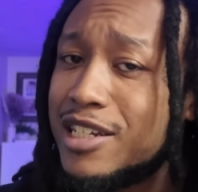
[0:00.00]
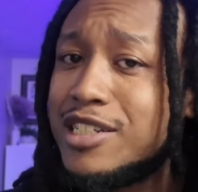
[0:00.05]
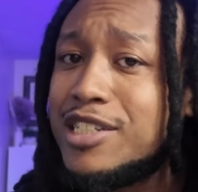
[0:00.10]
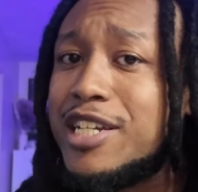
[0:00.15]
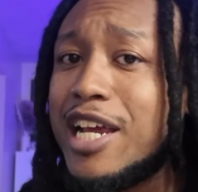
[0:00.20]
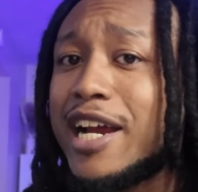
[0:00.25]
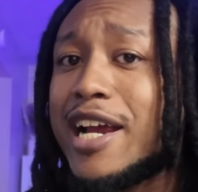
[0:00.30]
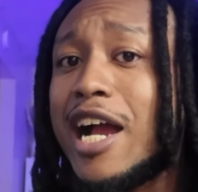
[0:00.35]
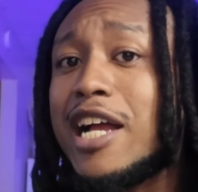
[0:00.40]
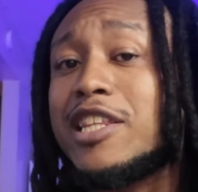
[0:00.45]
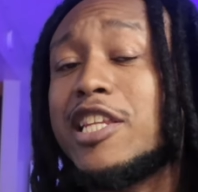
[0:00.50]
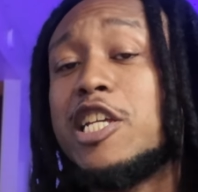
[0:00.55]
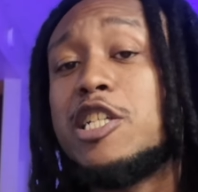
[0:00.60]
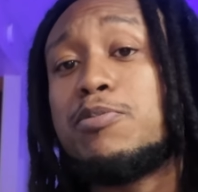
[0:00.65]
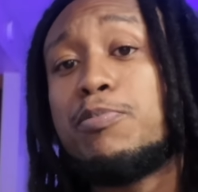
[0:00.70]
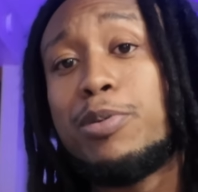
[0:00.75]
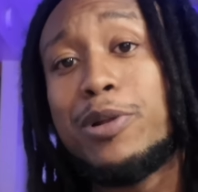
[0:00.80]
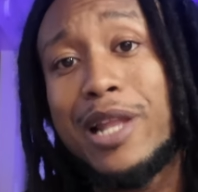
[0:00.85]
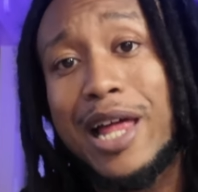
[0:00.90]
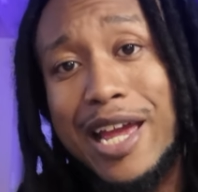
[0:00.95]
Check out
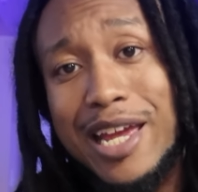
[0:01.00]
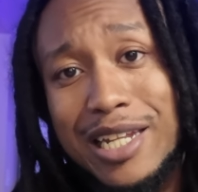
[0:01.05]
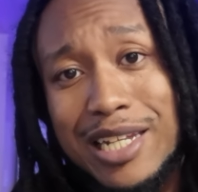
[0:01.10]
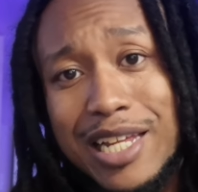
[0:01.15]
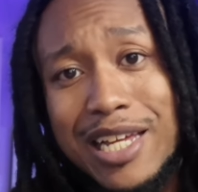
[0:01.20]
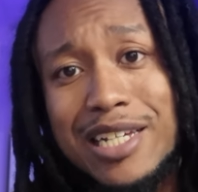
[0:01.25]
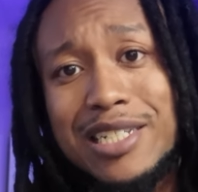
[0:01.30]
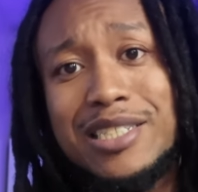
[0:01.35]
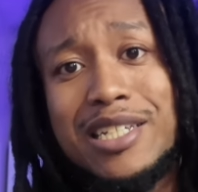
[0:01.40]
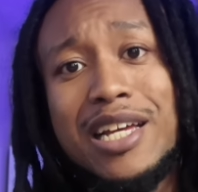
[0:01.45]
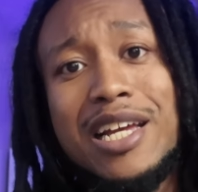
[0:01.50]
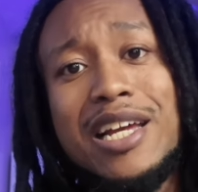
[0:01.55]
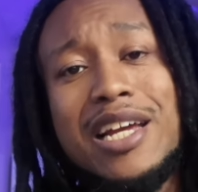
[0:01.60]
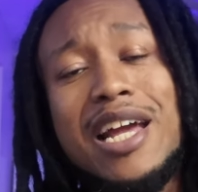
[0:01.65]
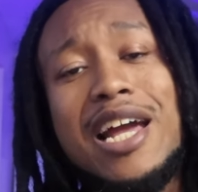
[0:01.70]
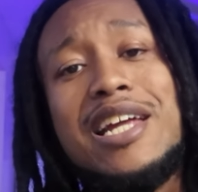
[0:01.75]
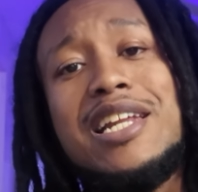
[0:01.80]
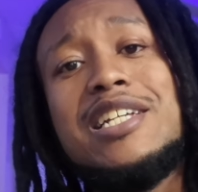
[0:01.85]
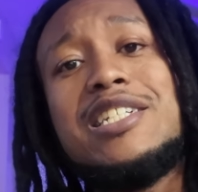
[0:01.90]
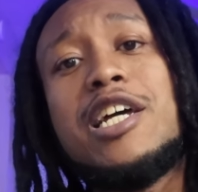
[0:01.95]
these playlists
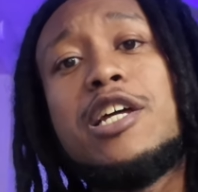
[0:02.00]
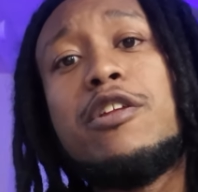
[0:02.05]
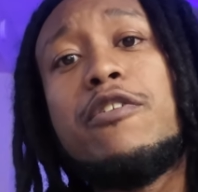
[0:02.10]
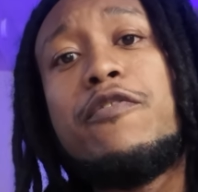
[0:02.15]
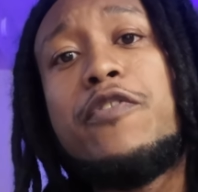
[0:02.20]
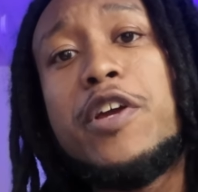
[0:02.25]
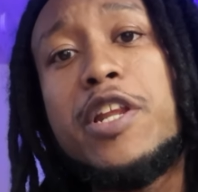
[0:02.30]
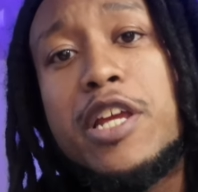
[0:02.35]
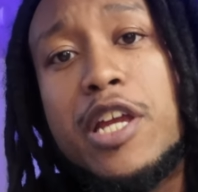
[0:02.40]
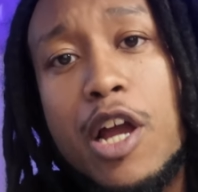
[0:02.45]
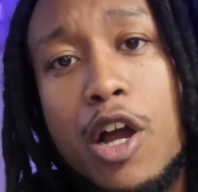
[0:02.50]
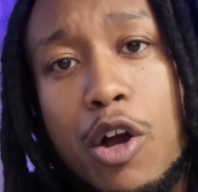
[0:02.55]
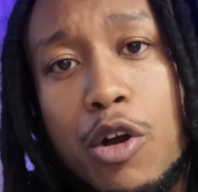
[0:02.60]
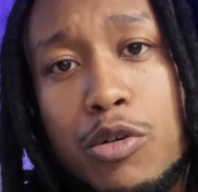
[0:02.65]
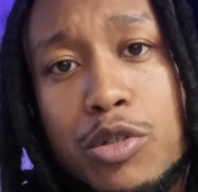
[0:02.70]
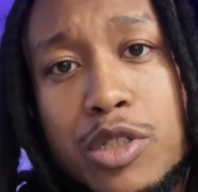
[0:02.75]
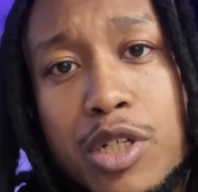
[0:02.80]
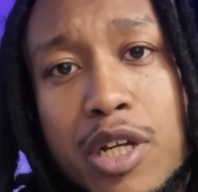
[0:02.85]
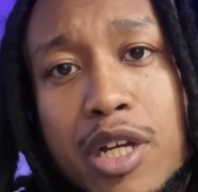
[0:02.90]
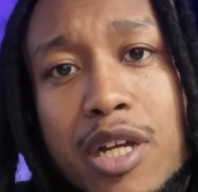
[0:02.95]
and these other
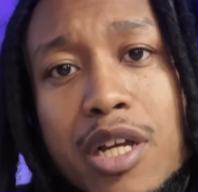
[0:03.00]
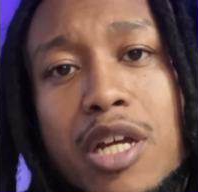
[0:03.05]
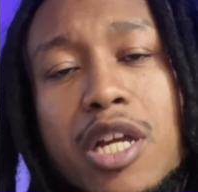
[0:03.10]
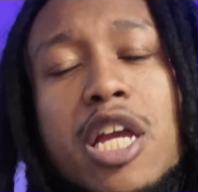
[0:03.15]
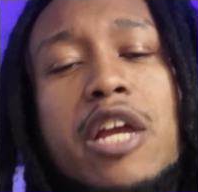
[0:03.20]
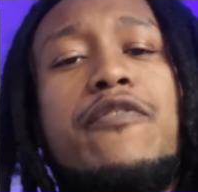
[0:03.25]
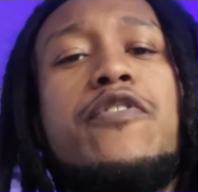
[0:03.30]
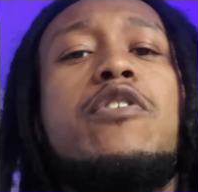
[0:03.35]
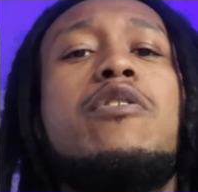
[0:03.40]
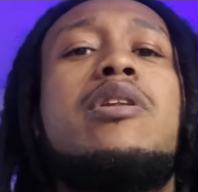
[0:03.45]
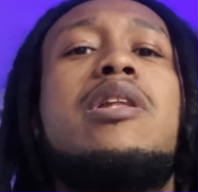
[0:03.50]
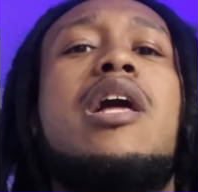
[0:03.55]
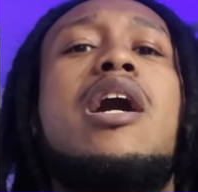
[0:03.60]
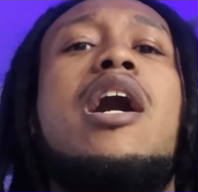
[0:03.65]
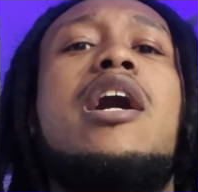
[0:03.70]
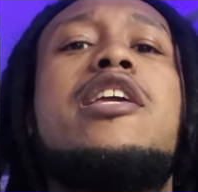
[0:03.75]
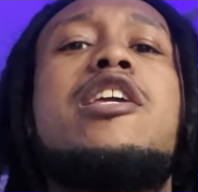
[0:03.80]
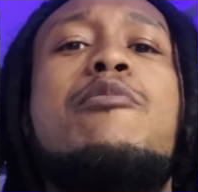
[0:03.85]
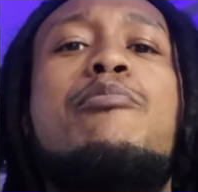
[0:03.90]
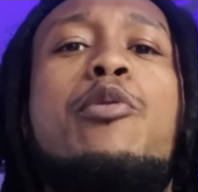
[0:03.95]
videos if you
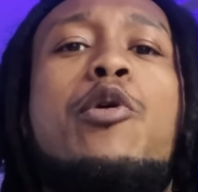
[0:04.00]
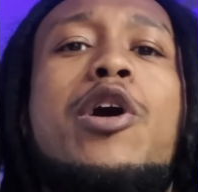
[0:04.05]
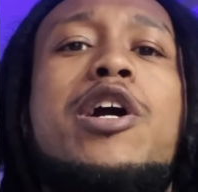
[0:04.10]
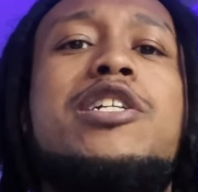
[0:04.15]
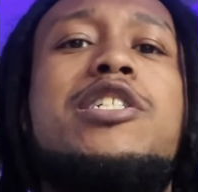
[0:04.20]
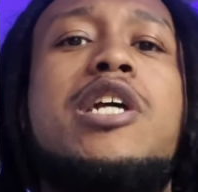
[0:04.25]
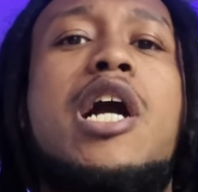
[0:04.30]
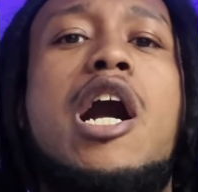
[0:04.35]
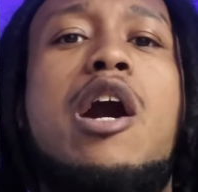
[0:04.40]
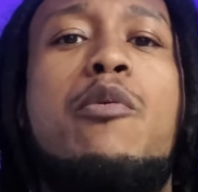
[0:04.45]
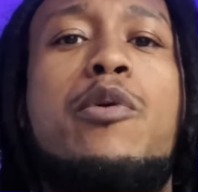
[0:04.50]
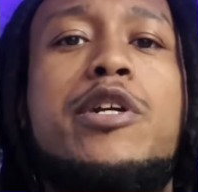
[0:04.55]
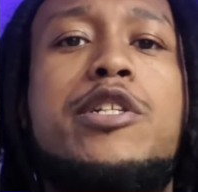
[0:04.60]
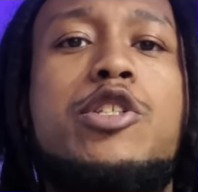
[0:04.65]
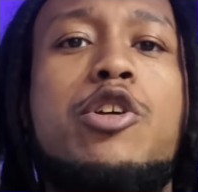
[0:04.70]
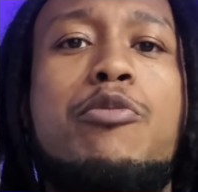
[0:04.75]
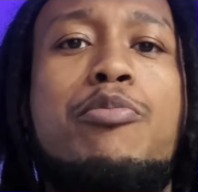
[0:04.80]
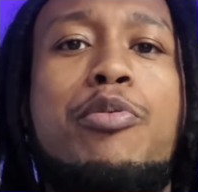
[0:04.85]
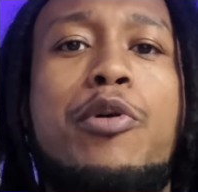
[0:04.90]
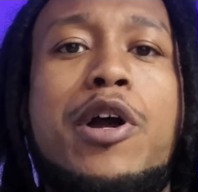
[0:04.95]
love your boy John Wick
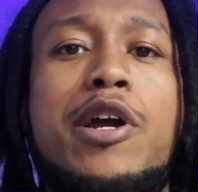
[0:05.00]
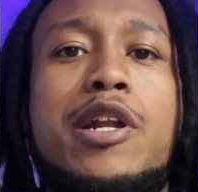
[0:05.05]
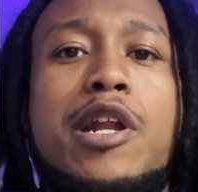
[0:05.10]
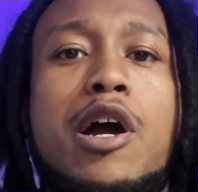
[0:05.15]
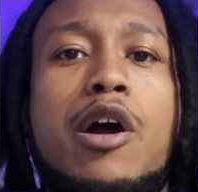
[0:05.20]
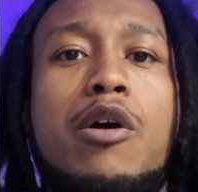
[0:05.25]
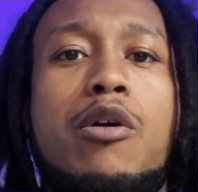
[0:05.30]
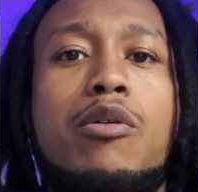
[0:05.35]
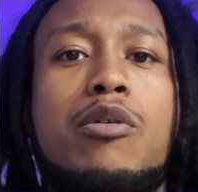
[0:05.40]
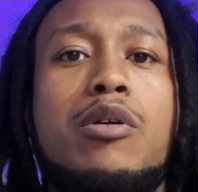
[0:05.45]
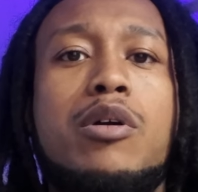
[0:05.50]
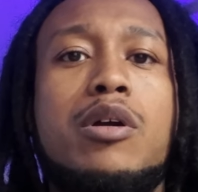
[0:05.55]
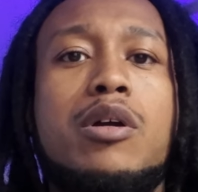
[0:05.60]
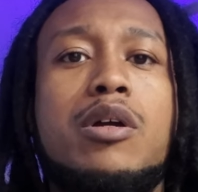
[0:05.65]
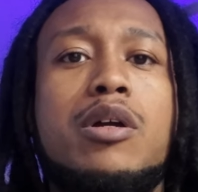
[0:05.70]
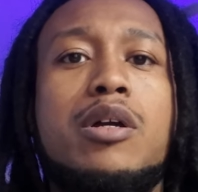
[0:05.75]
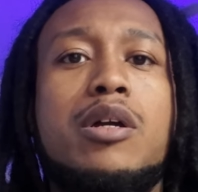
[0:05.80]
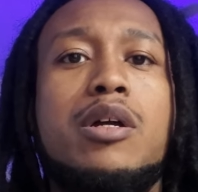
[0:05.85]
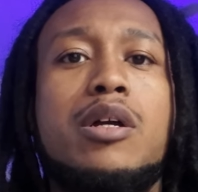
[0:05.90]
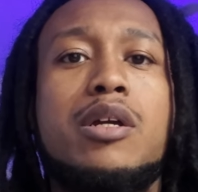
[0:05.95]
2.0.
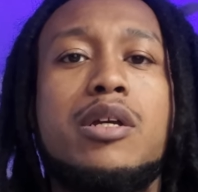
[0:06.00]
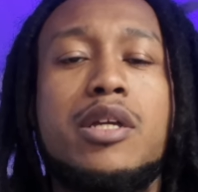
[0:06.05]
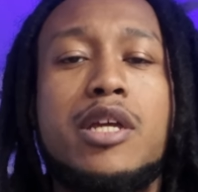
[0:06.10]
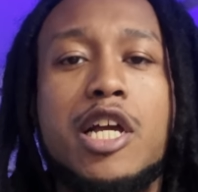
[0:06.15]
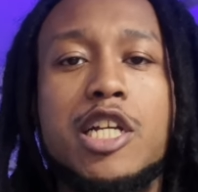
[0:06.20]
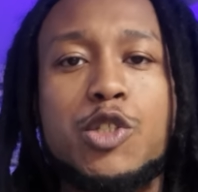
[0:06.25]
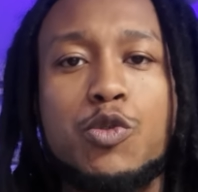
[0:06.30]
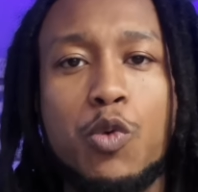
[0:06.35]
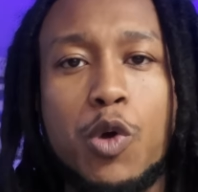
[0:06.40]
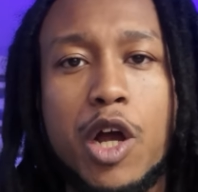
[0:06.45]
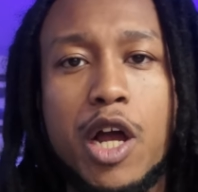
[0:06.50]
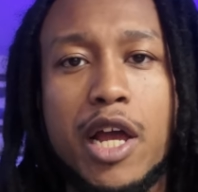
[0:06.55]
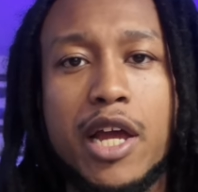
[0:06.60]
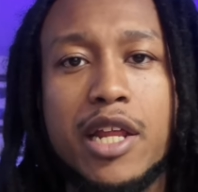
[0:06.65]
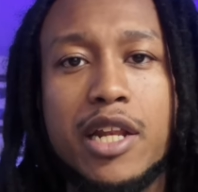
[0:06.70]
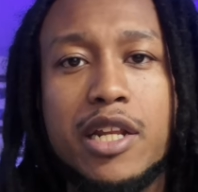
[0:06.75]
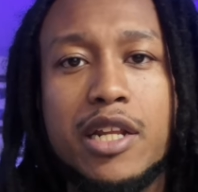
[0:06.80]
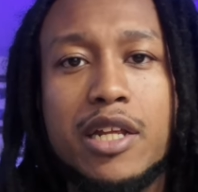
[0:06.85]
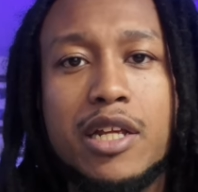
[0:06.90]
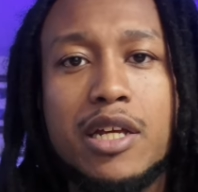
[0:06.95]
Guess
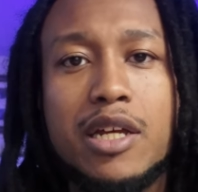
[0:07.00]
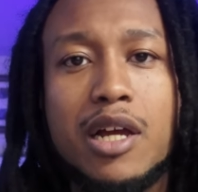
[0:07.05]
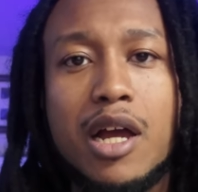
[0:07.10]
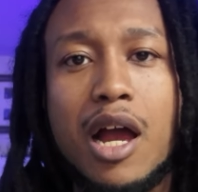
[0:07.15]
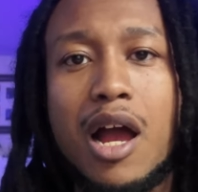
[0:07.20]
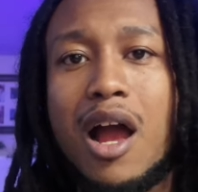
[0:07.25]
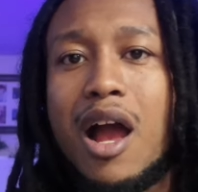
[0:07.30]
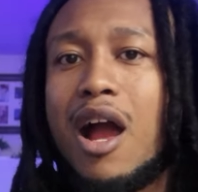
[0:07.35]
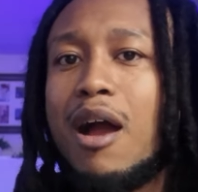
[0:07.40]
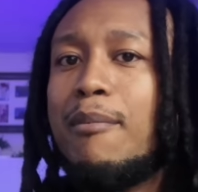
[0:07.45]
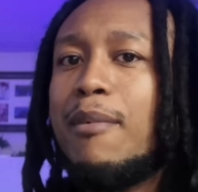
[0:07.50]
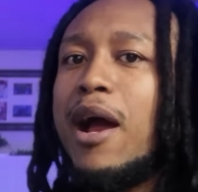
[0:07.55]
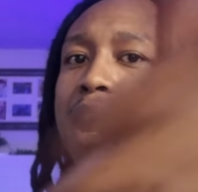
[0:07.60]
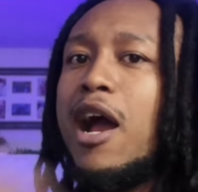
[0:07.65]
what? I'm